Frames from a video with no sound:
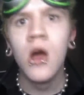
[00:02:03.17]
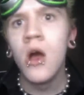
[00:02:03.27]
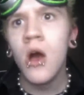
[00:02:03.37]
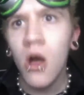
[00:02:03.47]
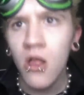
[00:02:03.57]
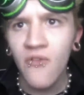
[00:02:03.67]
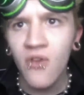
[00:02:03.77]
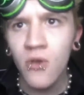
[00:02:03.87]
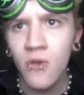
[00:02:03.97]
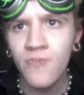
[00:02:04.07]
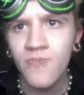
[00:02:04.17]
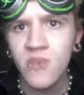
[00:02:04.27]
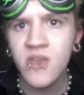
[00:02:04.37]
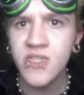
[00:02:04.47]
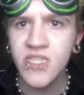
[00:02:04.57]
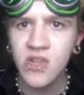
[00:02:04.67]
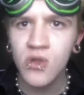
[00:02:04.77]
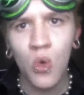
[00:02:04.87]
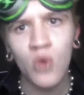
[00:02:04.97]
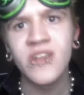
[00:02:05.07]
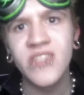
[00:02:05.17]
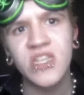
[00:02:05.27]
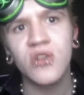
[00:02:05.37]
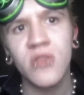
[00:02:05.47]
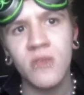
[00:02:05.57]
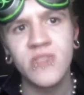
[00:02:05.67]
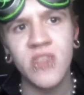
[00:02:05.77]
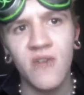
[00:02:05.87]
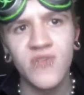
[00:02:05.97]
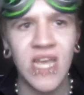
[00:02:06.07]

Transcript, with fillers: all of whom consider or considered themselves